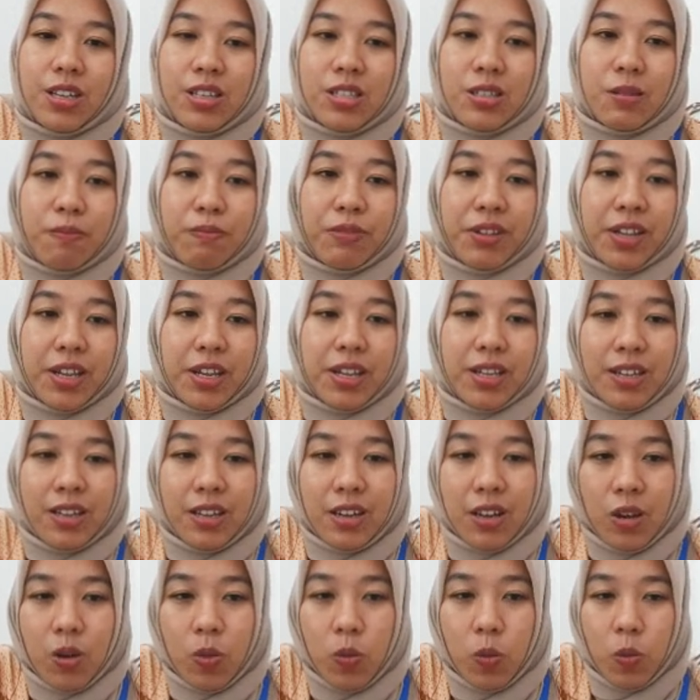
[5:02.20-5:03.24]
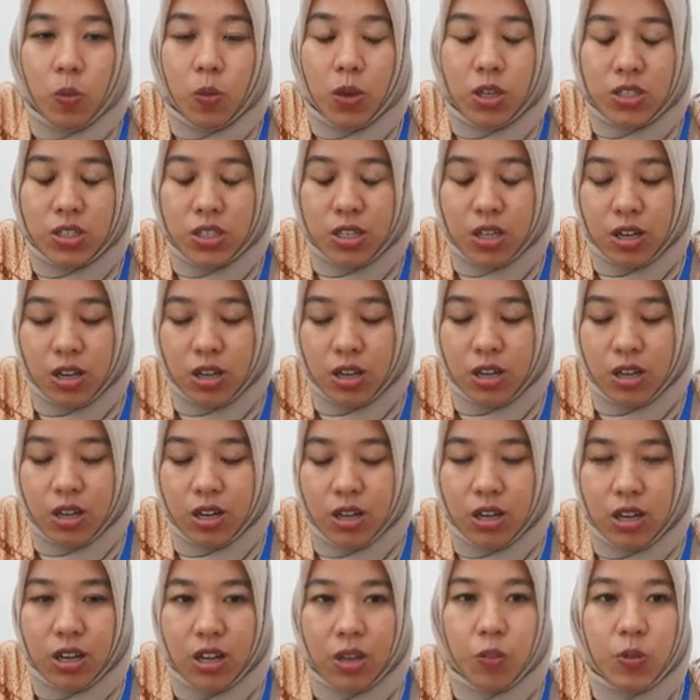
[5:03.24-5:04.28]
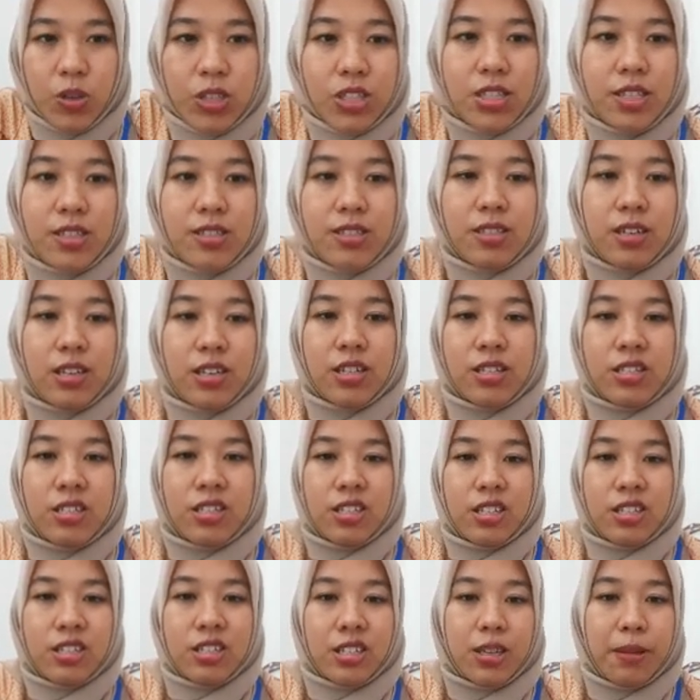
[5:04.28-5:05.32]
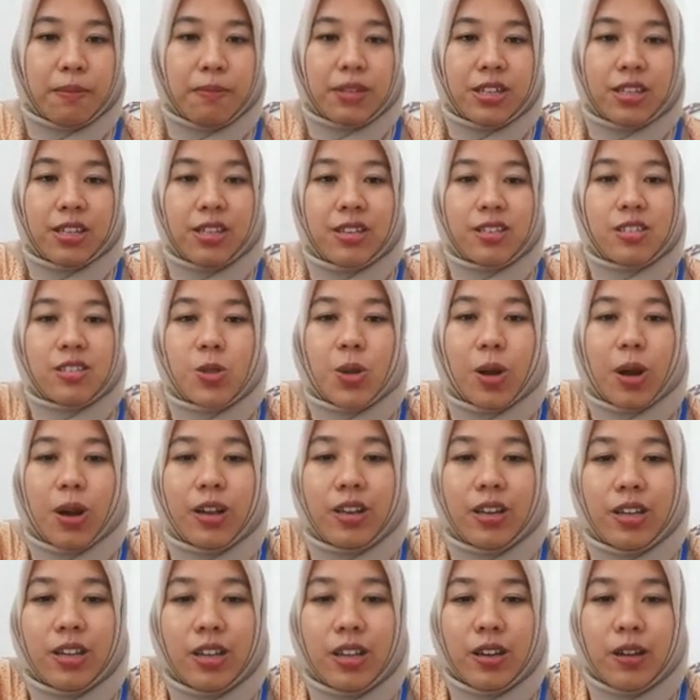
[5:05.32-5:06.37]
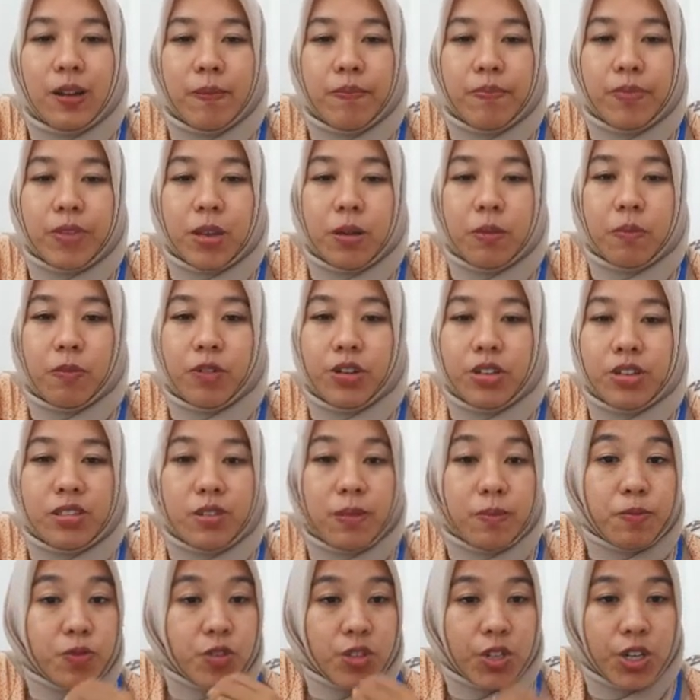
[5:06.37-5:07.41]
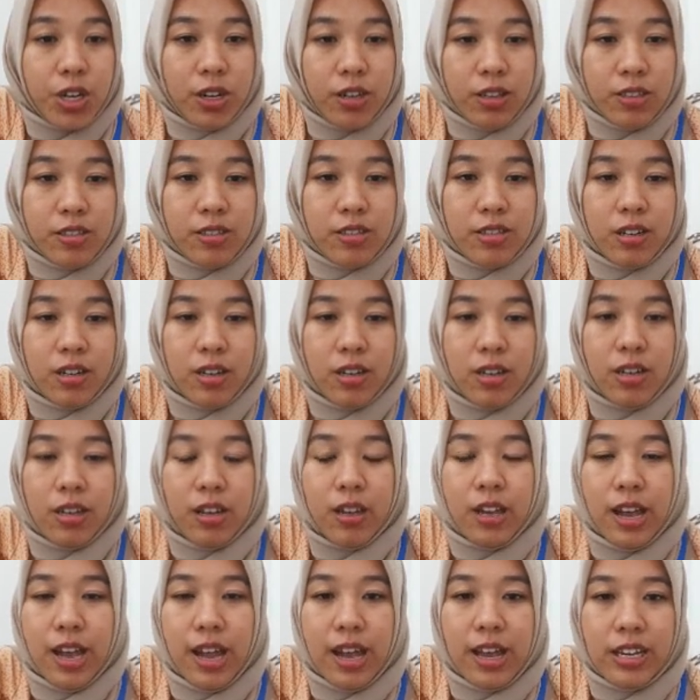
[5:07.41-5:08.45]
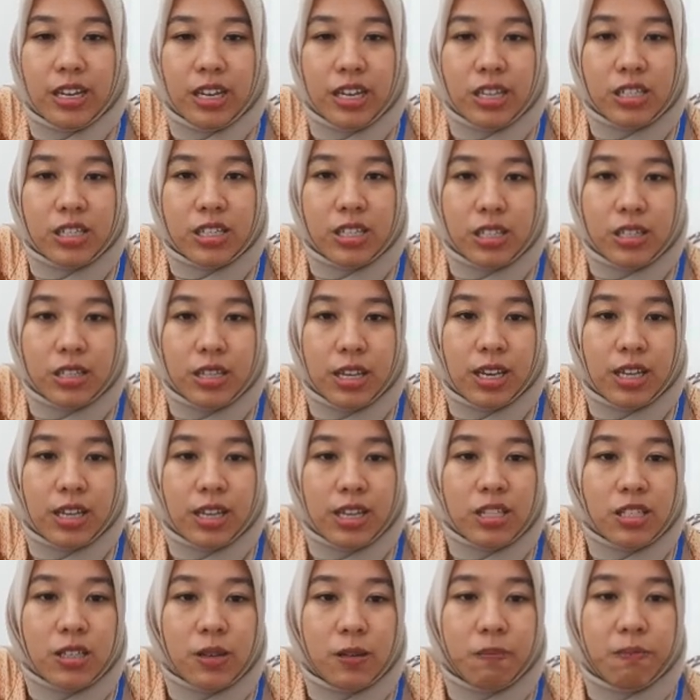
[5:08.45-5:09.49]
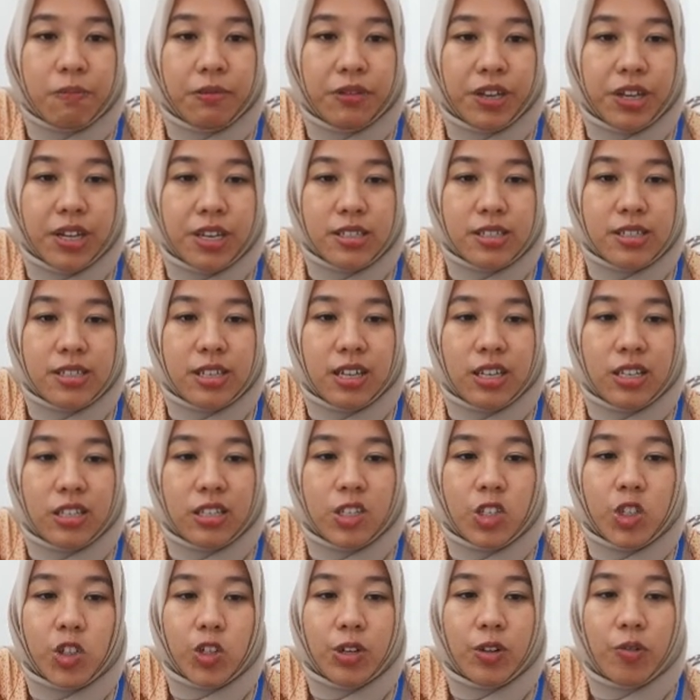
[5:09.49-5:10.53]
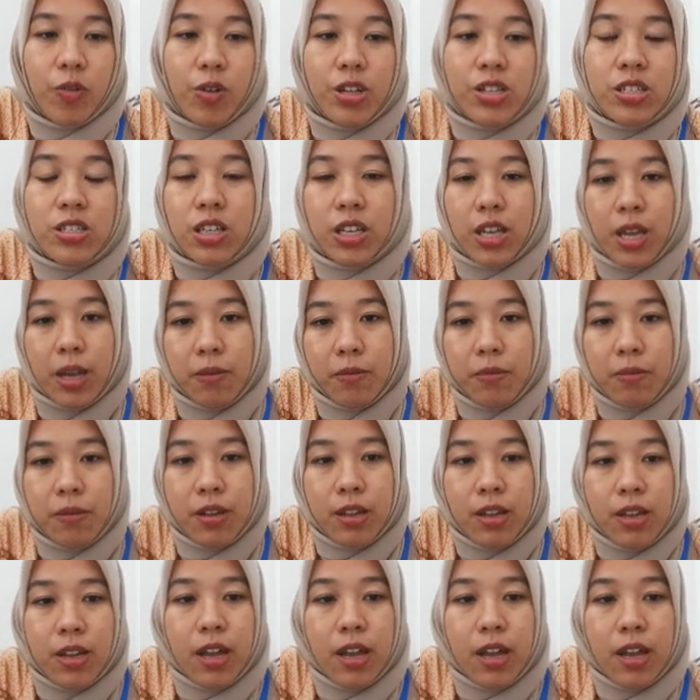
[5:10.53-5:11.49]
discipline, which is the systematic study, presumptions, and it is a place in the general scheme